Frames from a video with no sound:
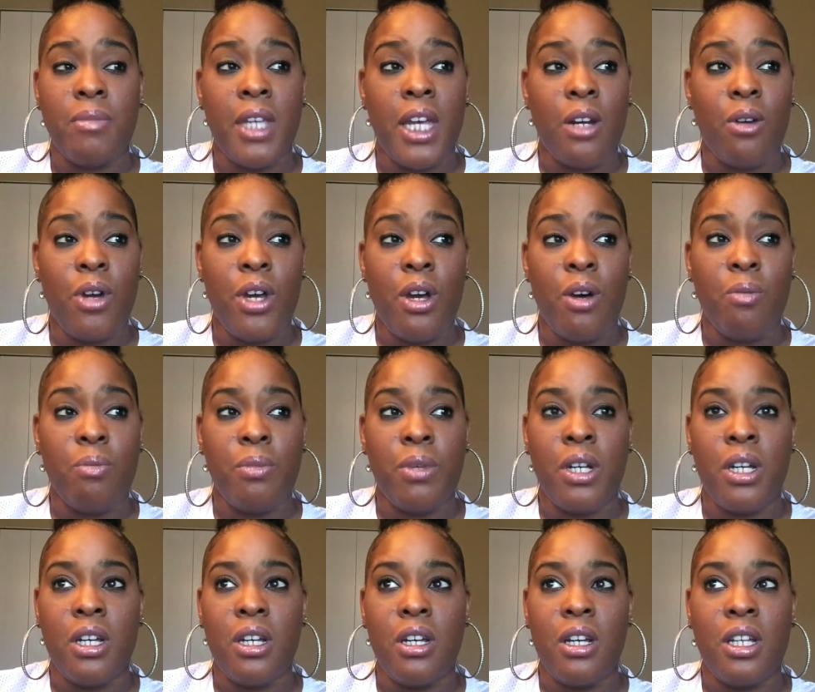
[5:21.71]
That'll help.
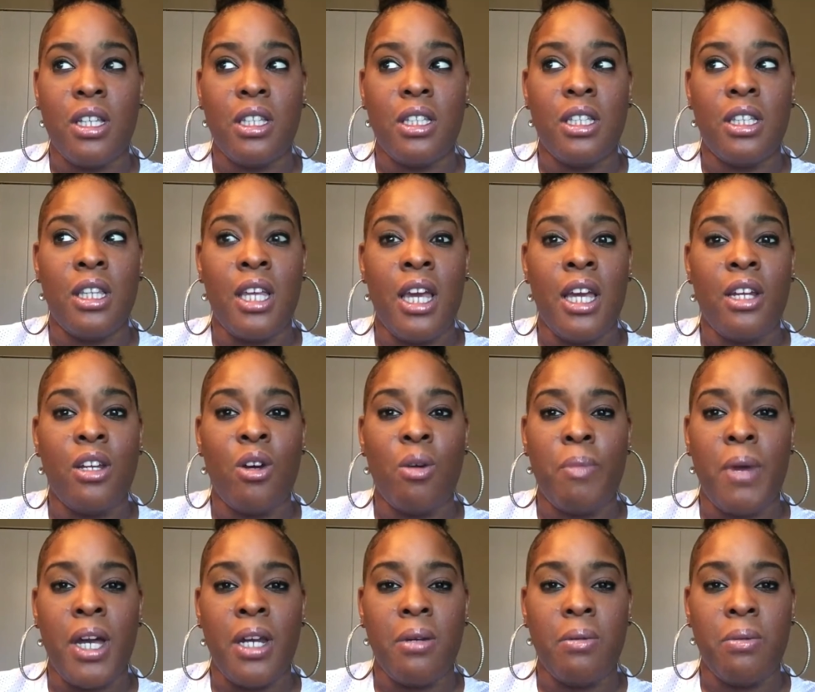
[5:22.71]
But other than that,
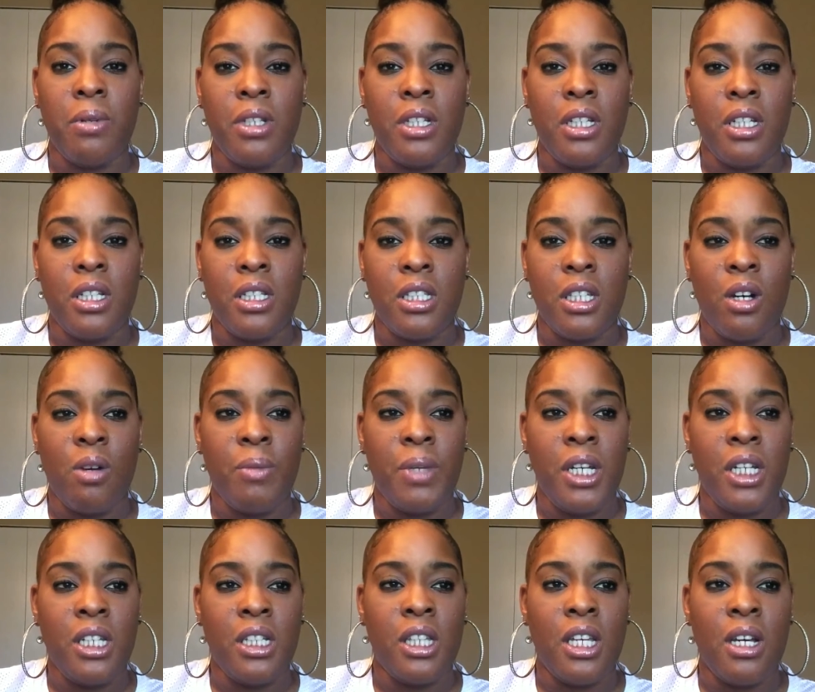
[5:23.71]
nobody really could tell me
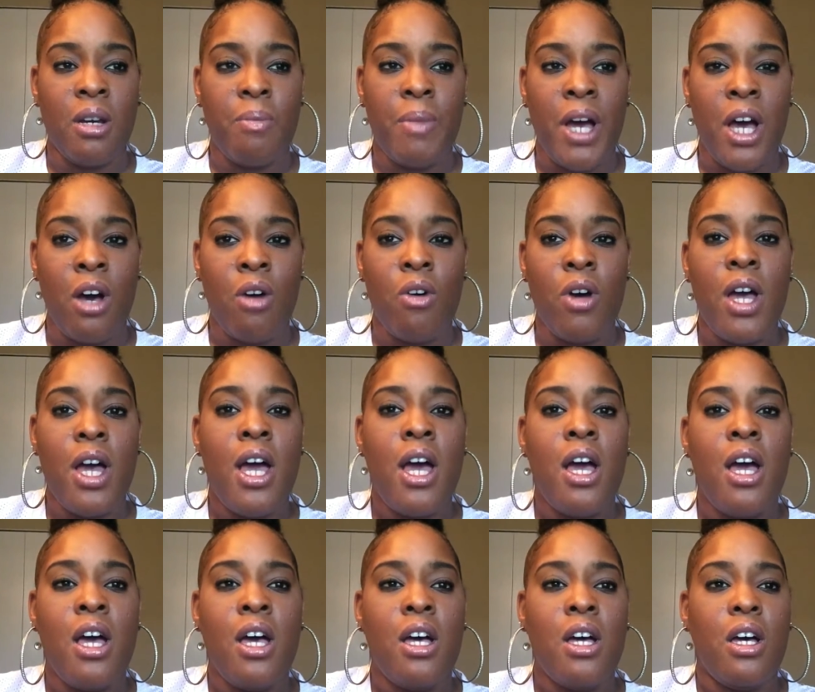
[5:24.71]
anything about
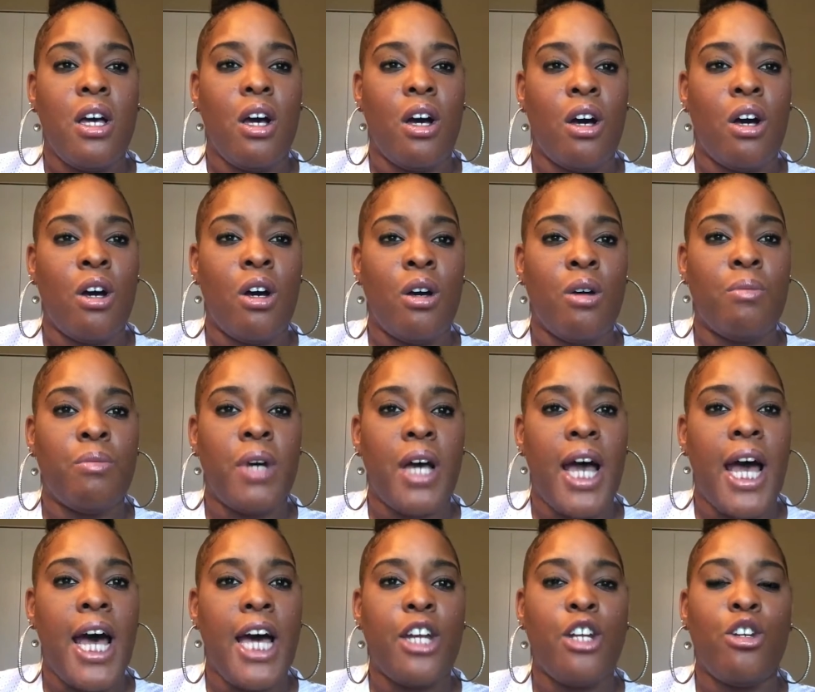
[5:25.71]

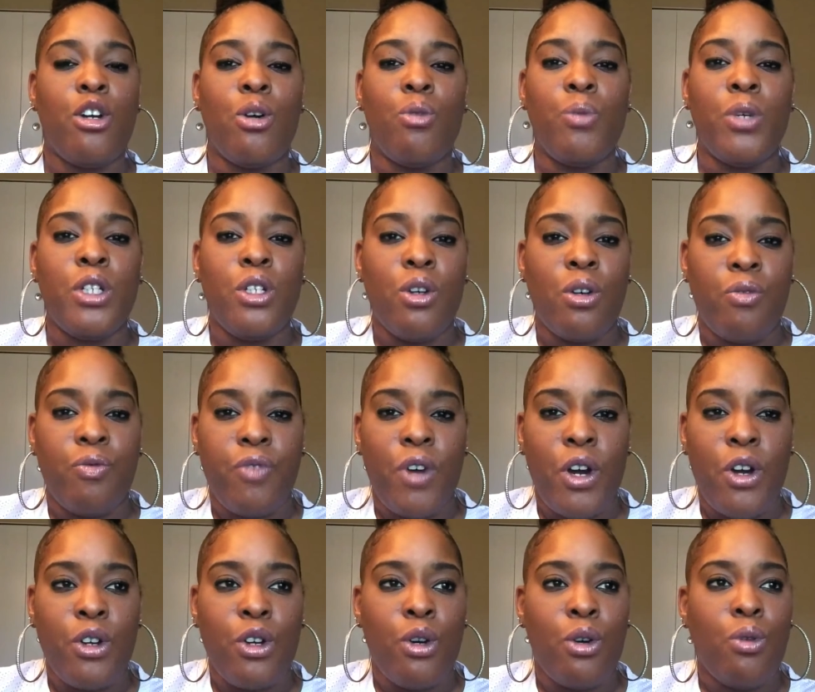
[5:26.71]
how to know when you're
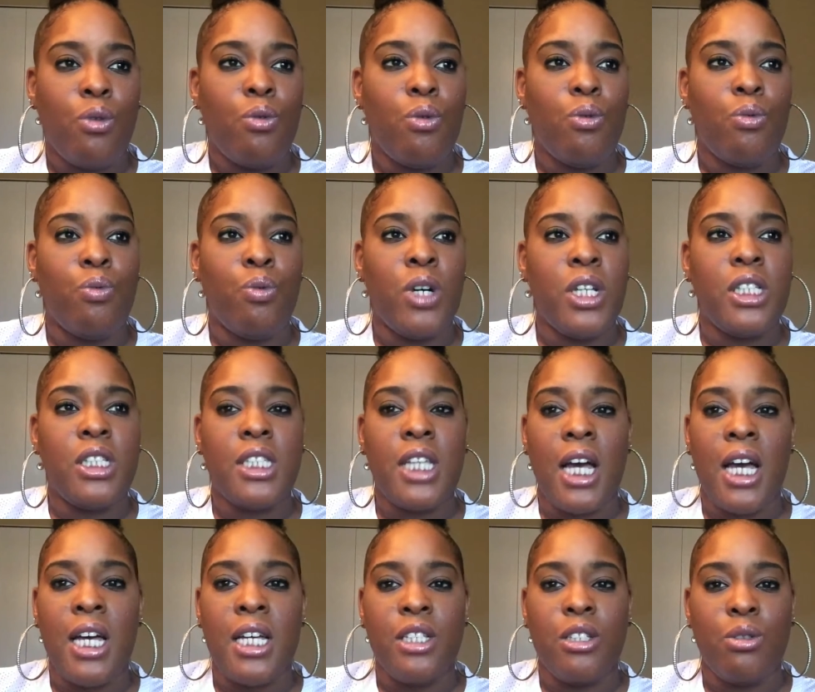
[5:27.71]
fertile, what
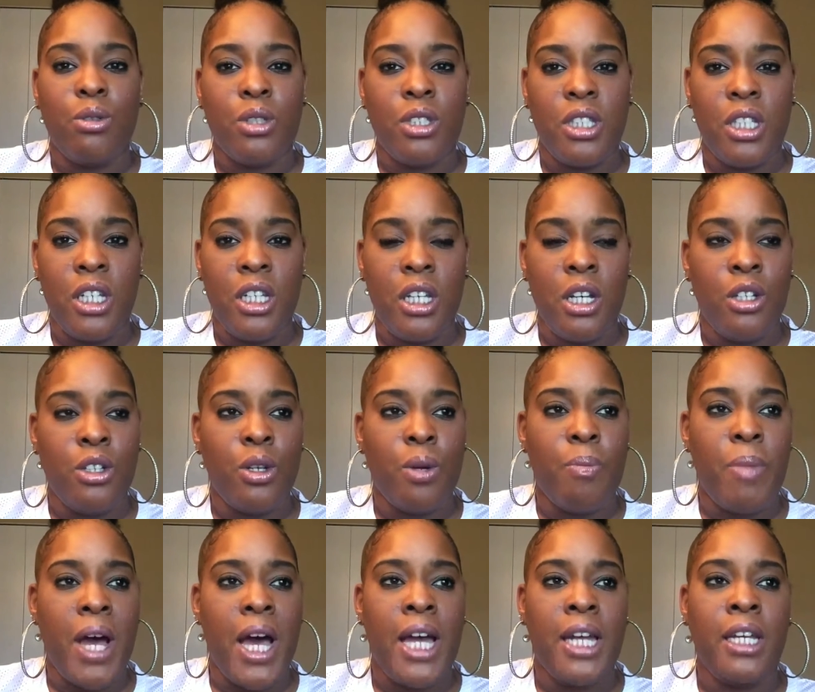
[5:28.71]
signs you'll see on your
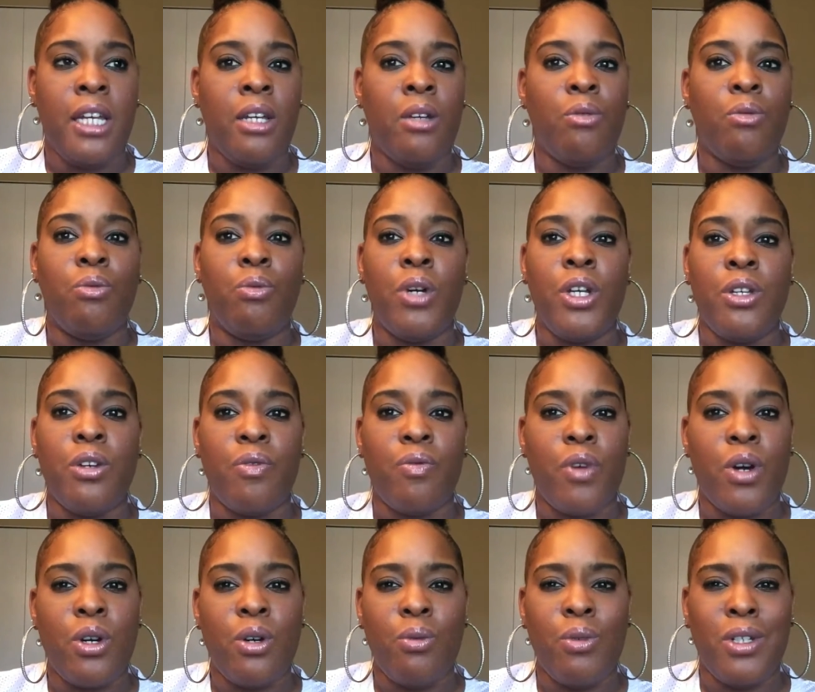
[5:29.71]
body, when your
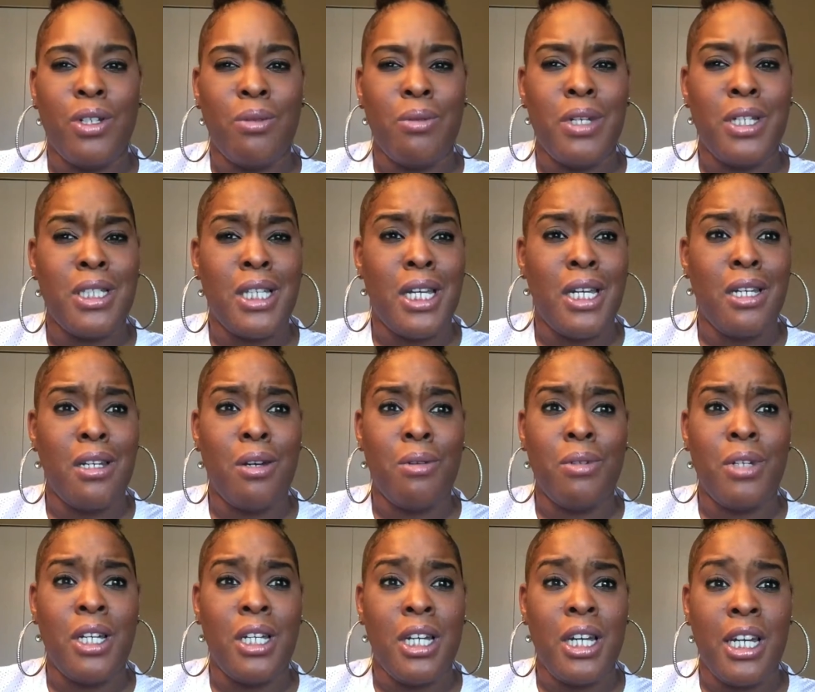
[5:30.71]
fertile window is. I didn't know
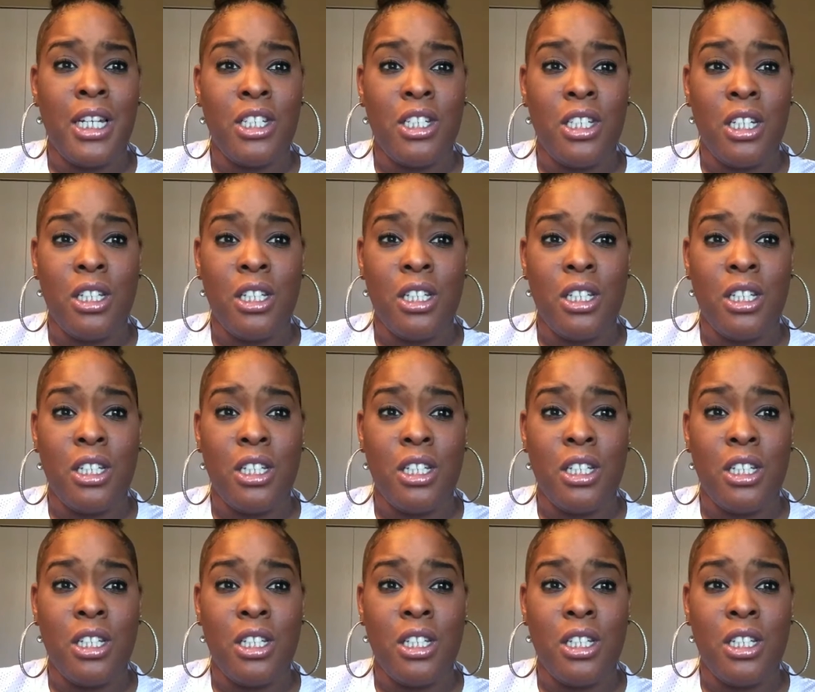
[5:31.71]
none of that.